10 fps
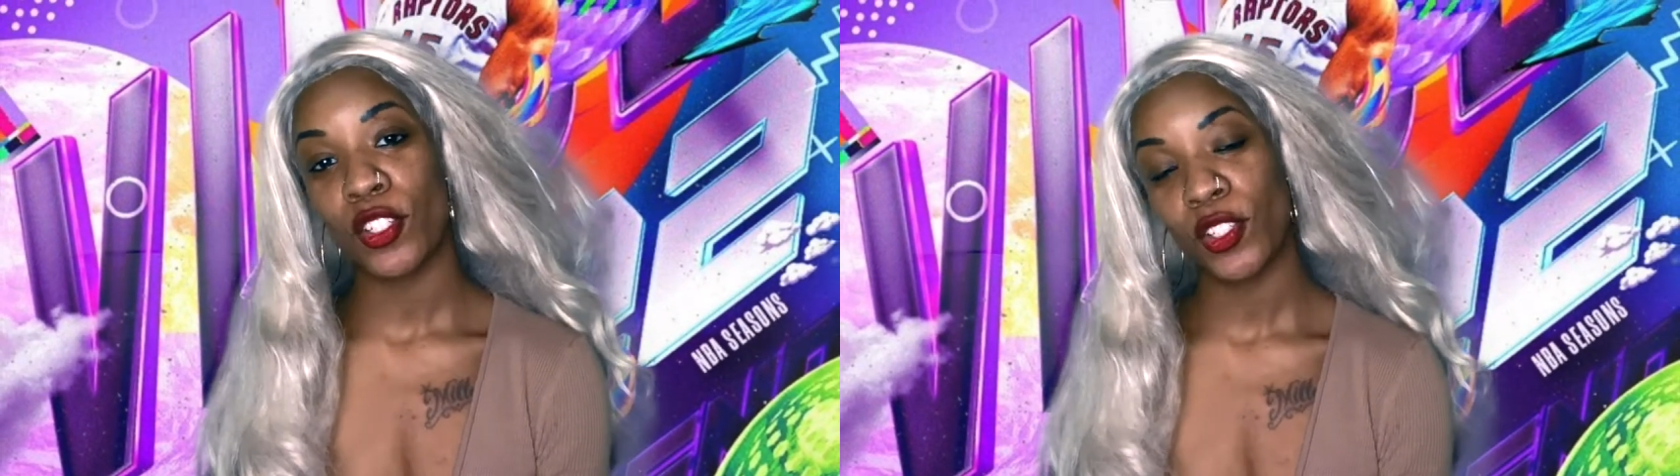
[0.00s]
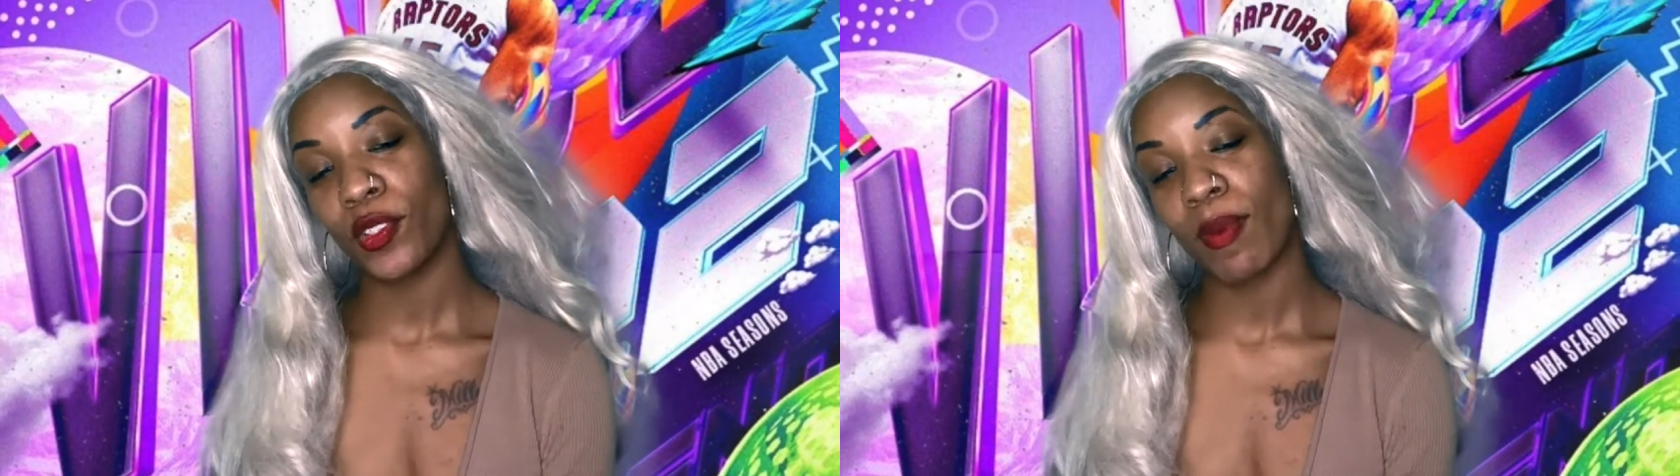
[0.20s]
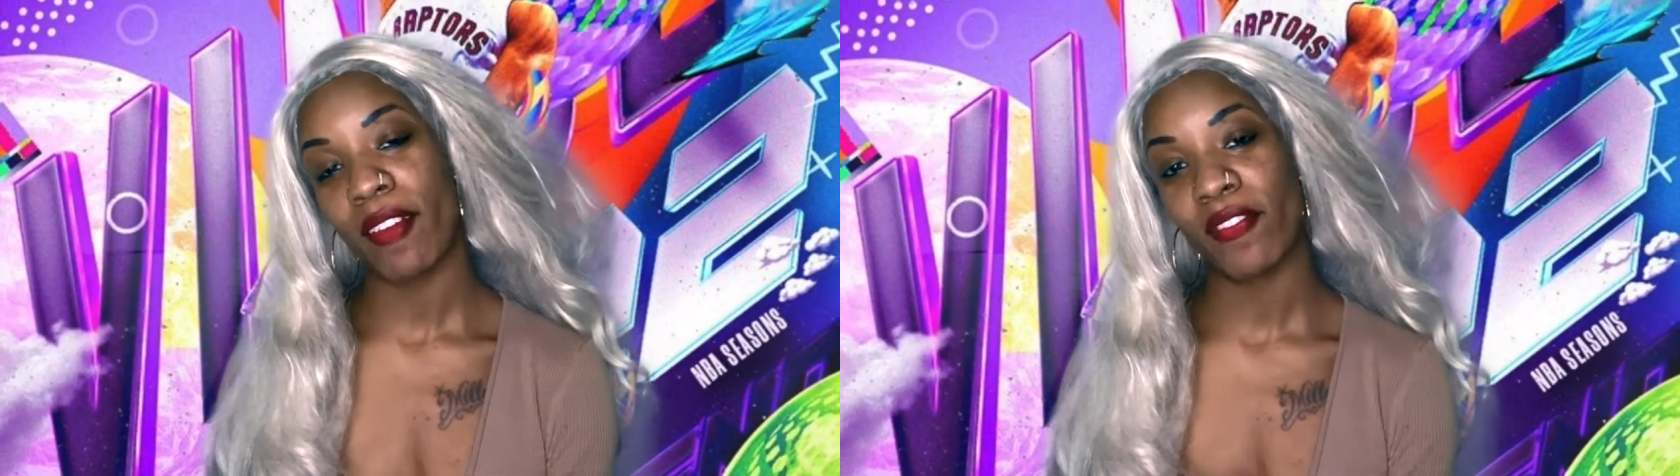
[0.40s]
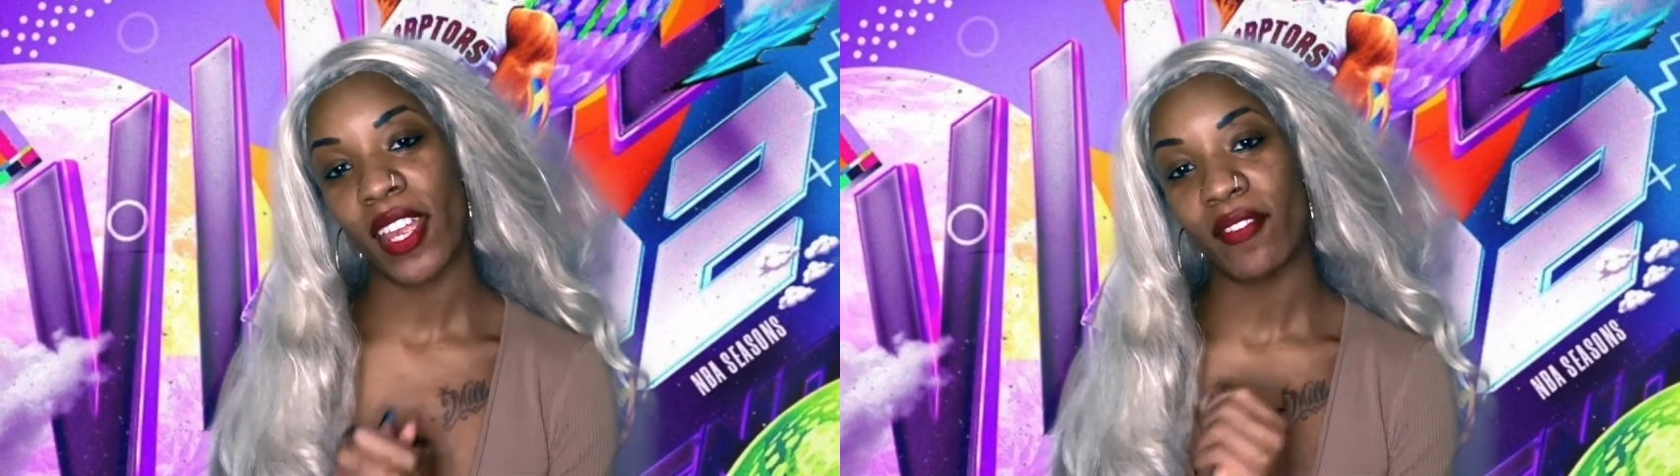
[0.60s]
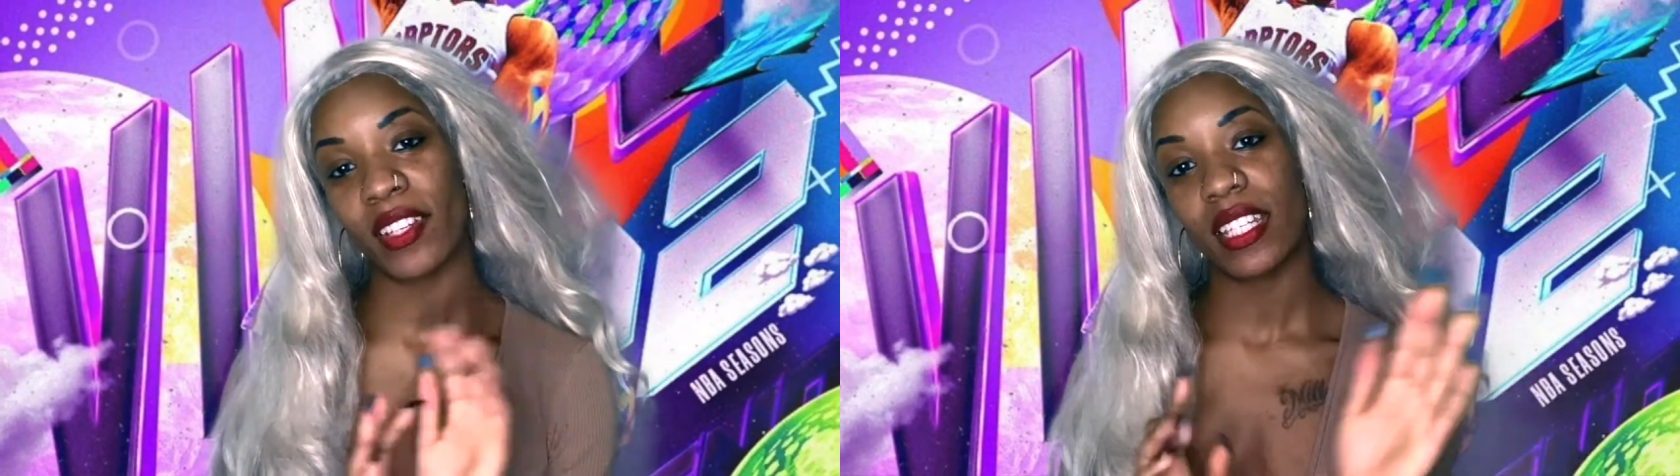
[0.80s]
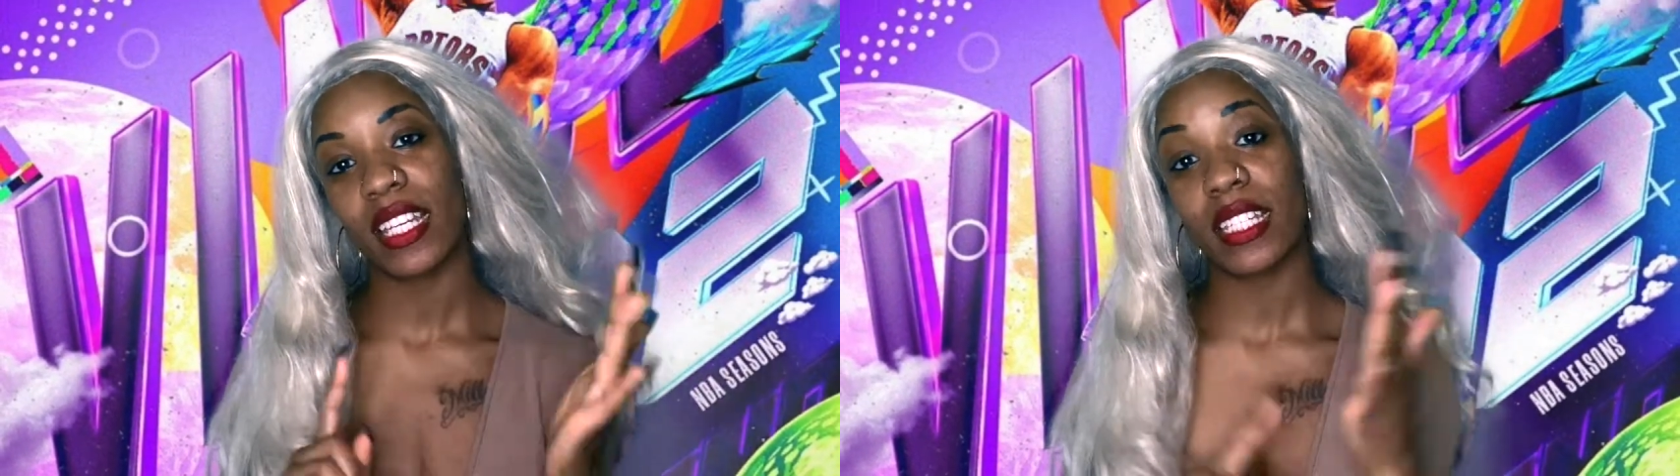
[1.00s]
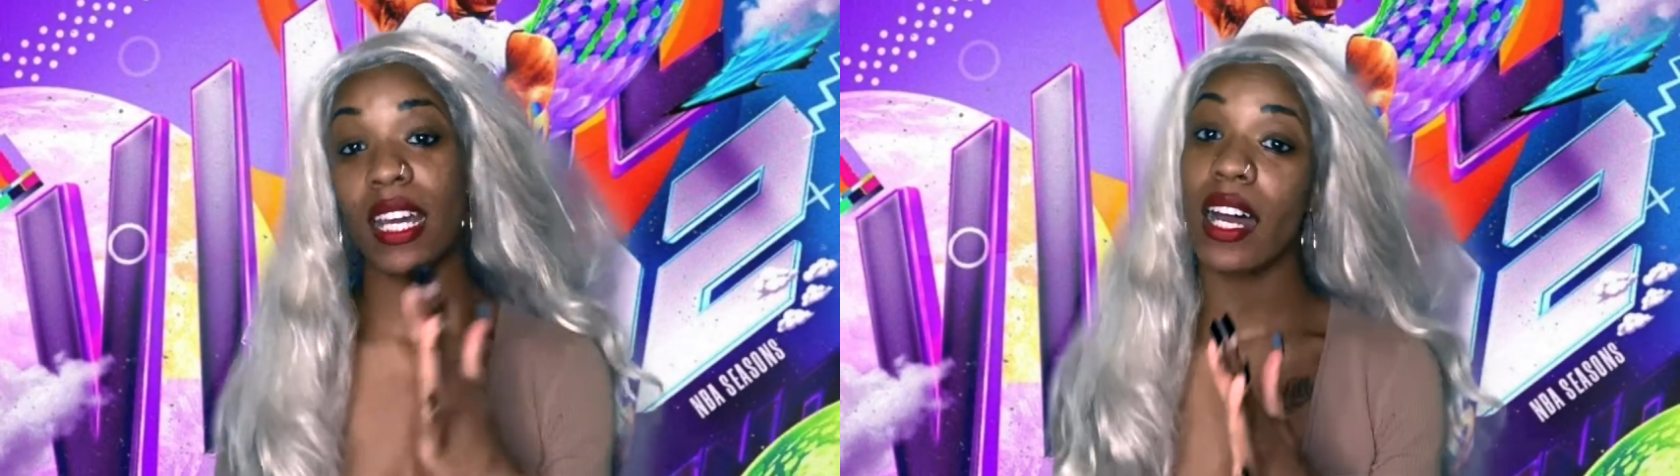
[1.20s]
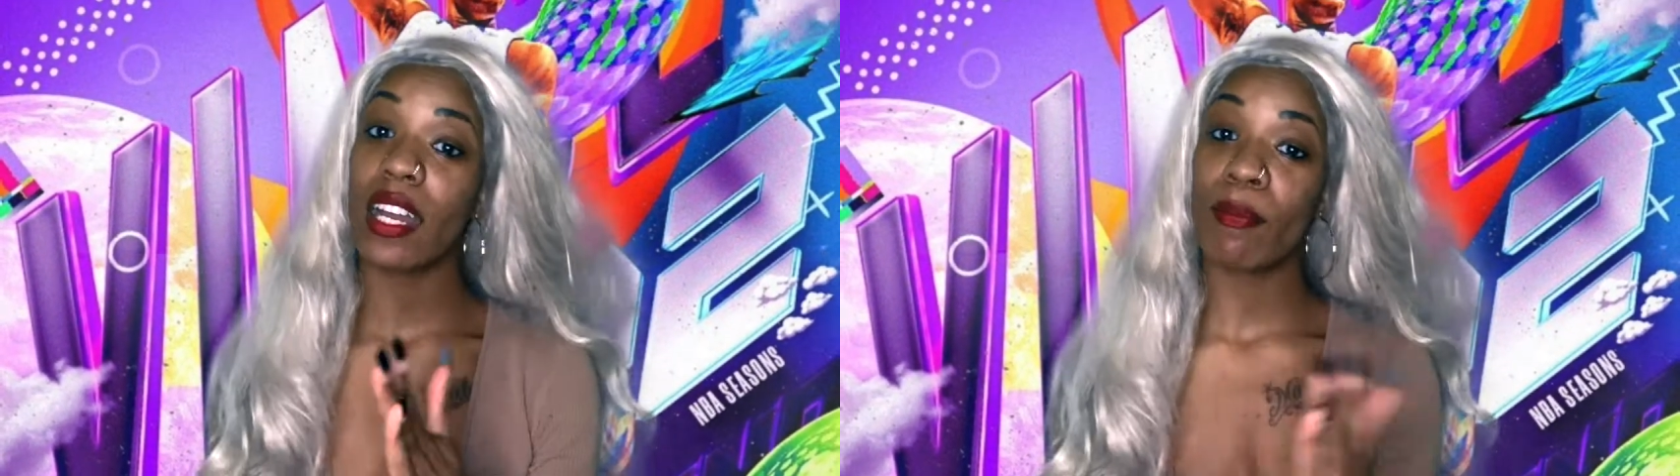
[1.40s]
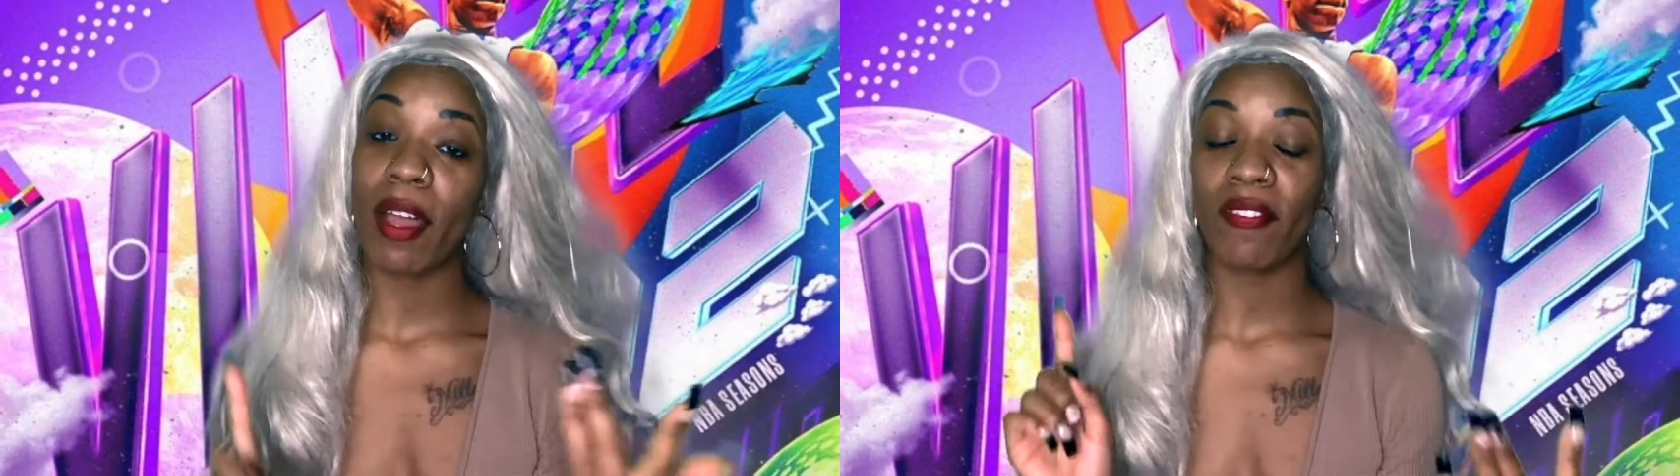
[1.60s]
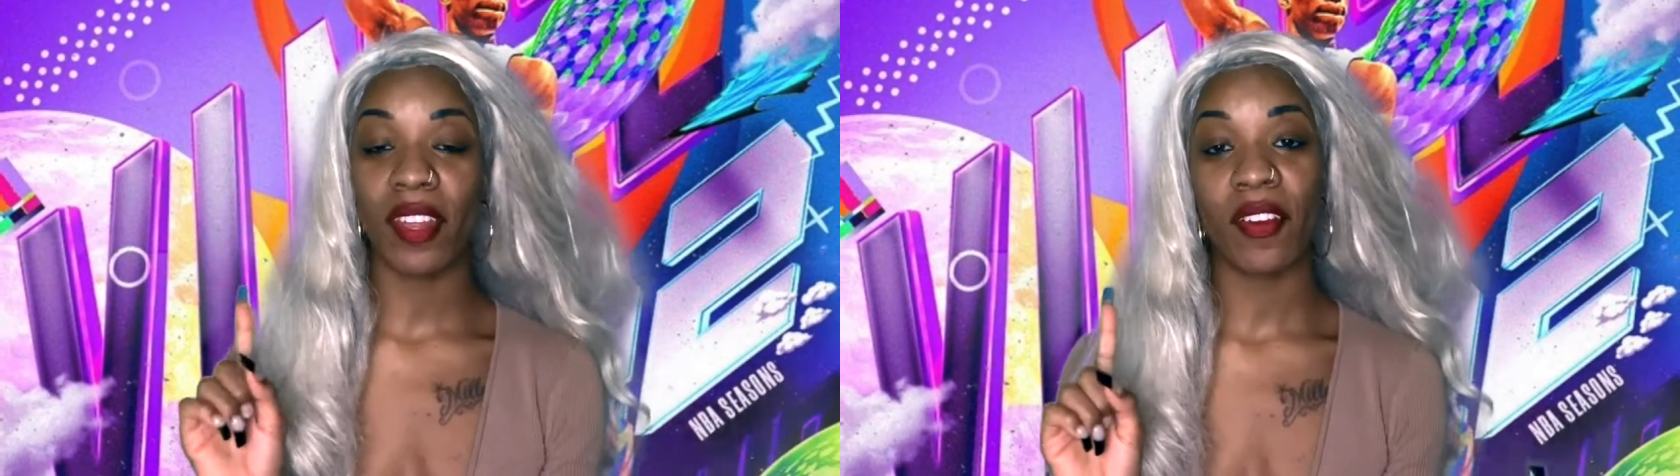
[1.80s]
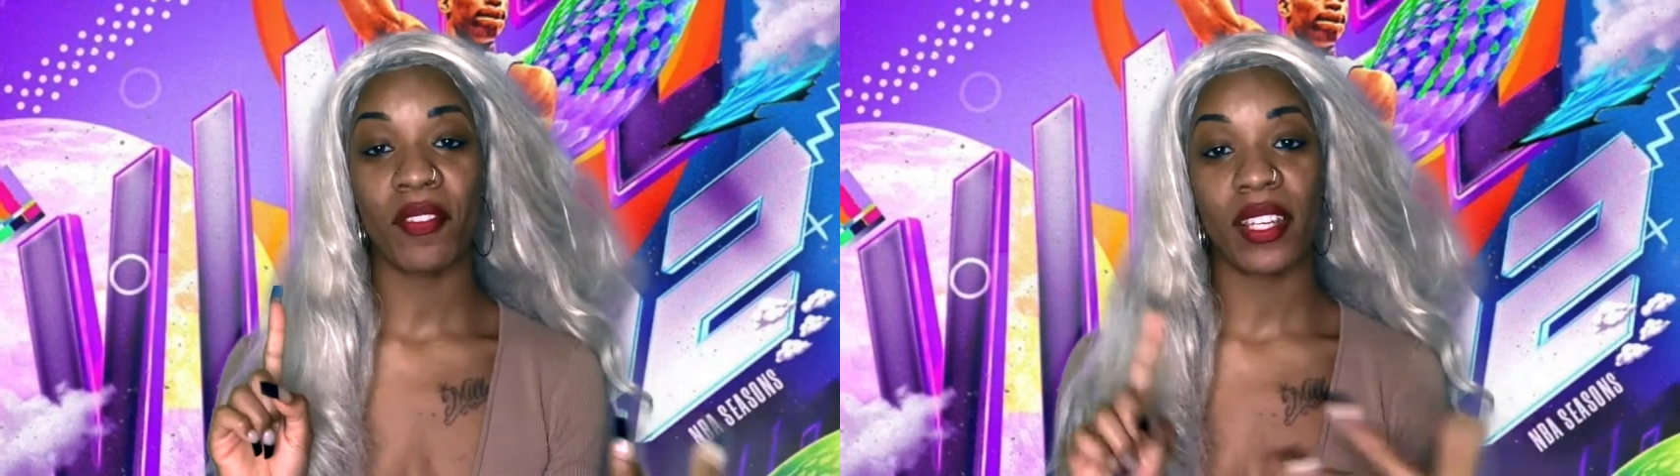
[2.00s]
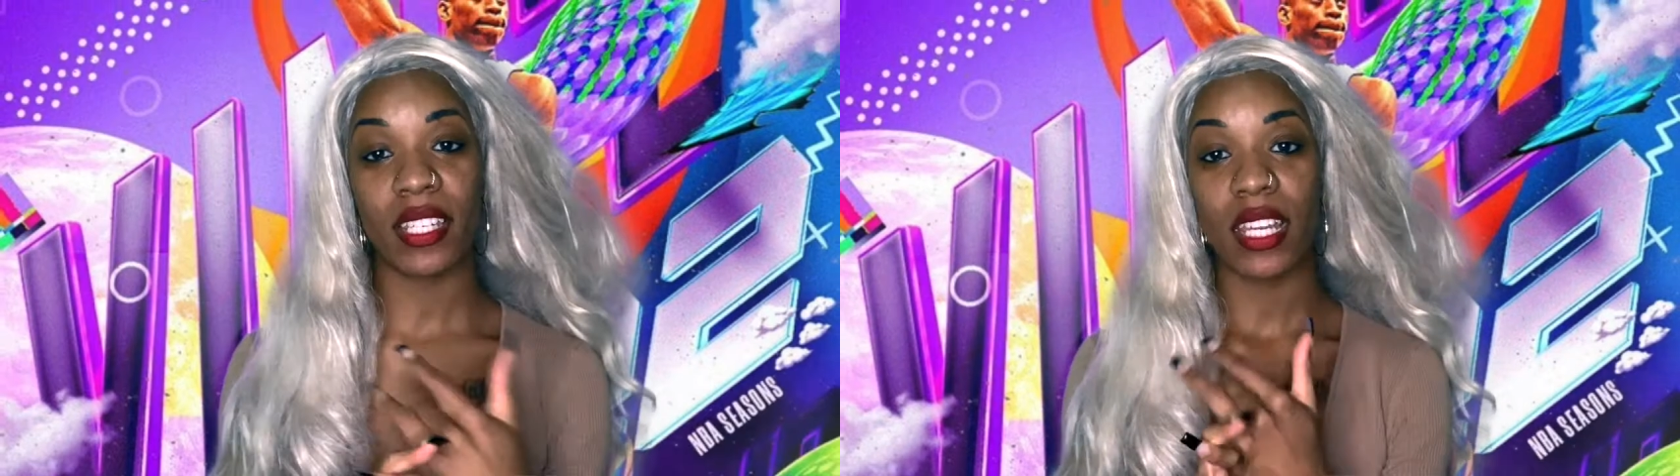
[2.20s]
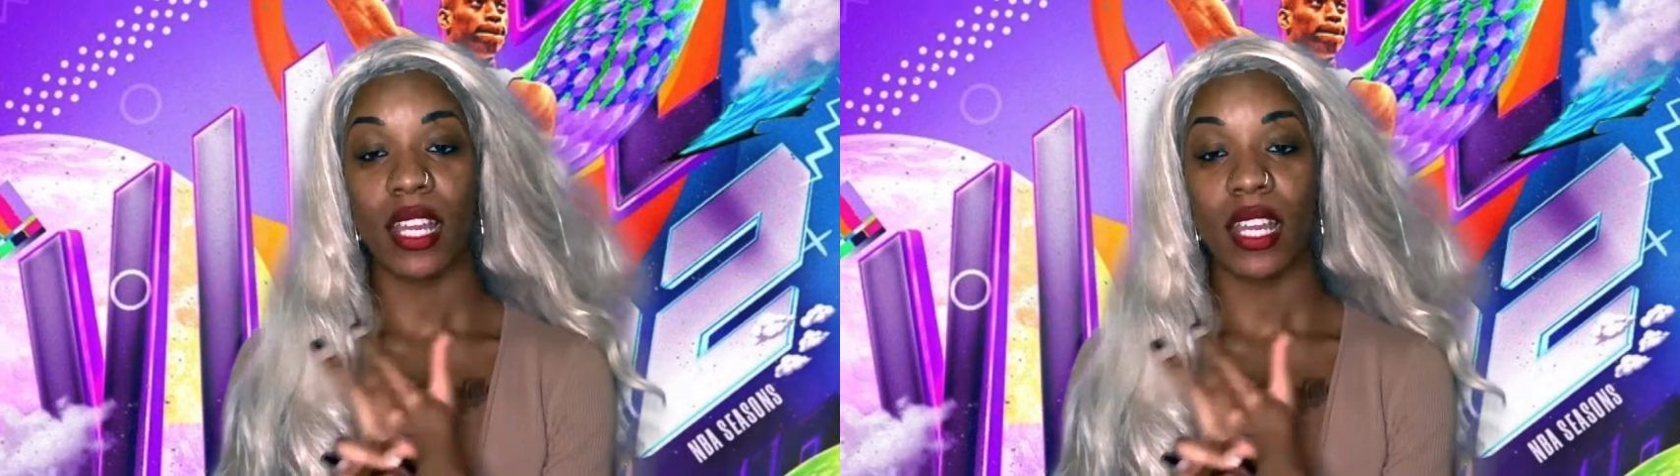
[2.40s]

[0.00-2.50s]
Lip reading: you my favorite dunk, my favorite